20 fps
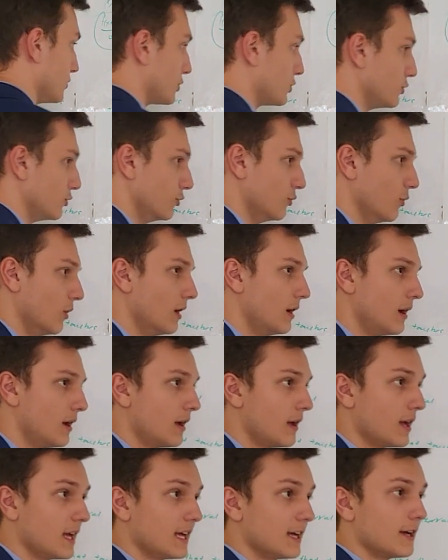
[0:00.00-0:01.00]
to
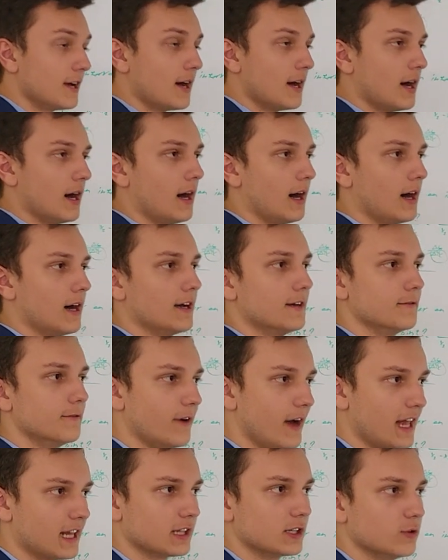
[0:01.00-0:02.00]

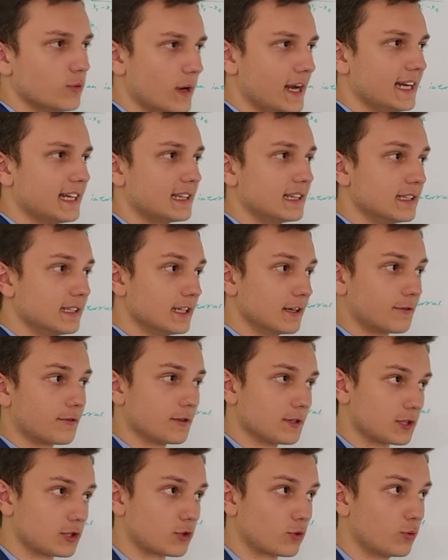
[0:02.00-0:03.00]
evaluate the
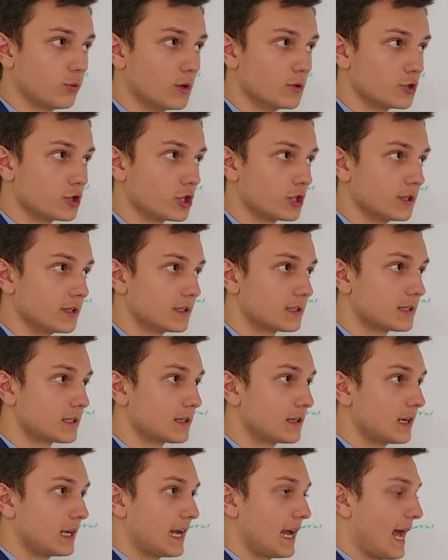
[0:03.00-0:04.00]
difference quotient
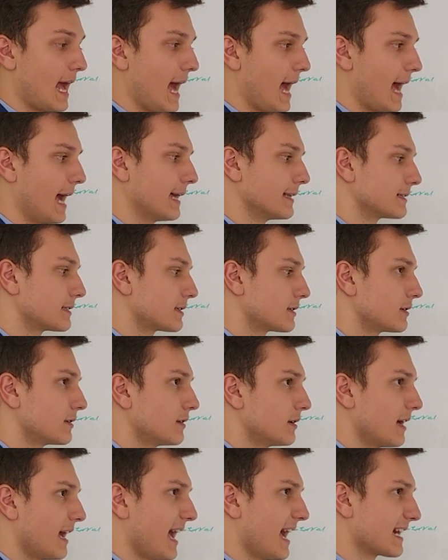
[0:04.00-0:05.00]
at
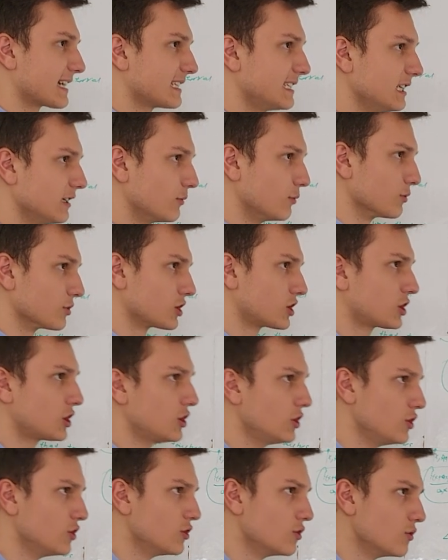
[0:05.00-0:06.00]
x equals
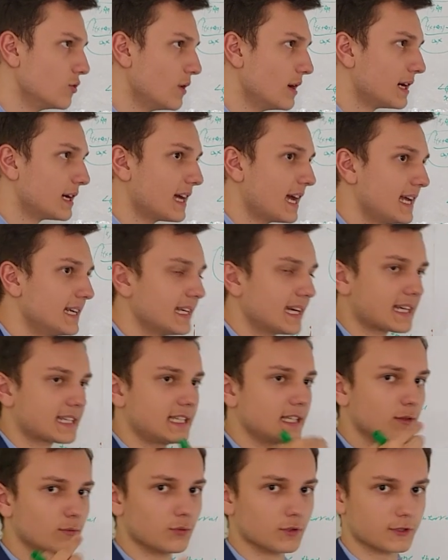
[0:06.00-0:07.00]
2 and x
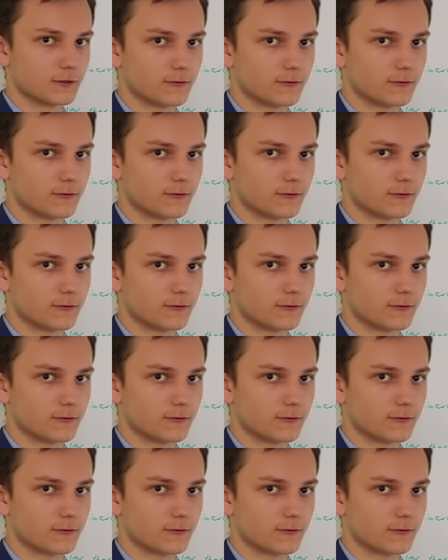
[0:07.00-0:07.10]
equals